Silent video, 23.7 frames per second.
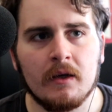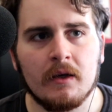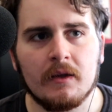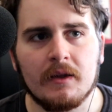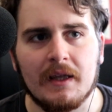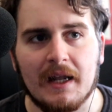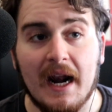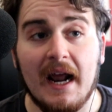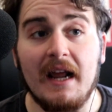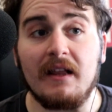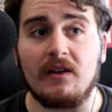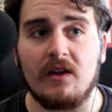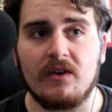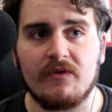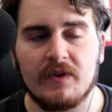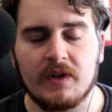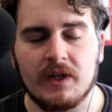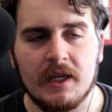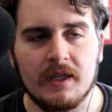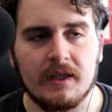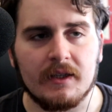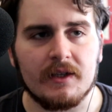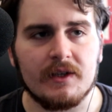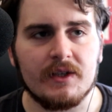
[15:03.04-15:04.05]
that I live
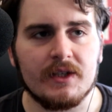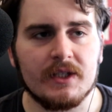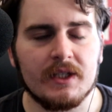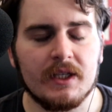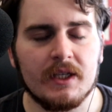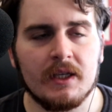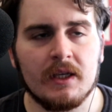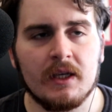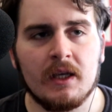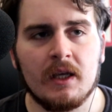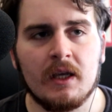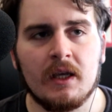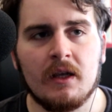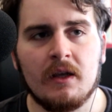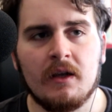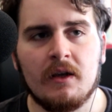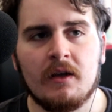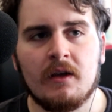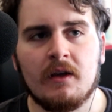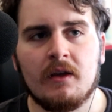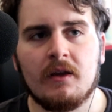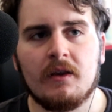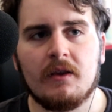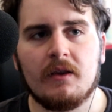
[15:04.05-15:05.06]
in, at least,
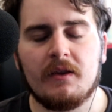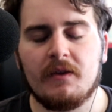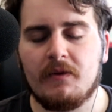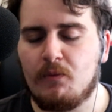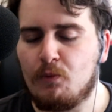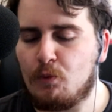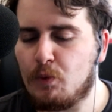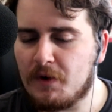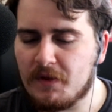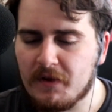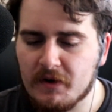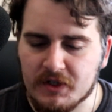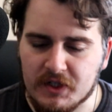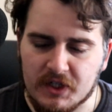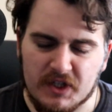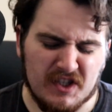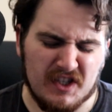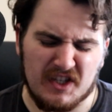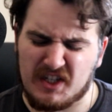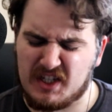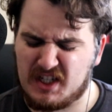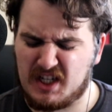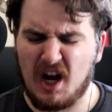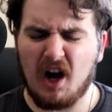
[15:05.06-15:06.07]
where there's just
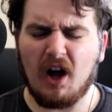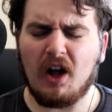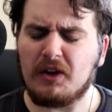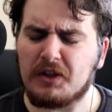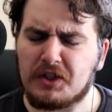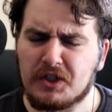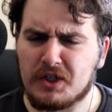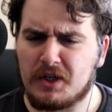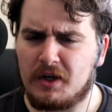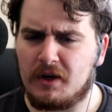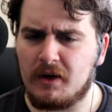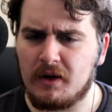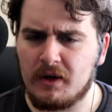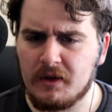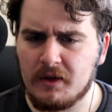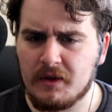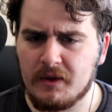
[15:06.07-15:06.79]
this culture,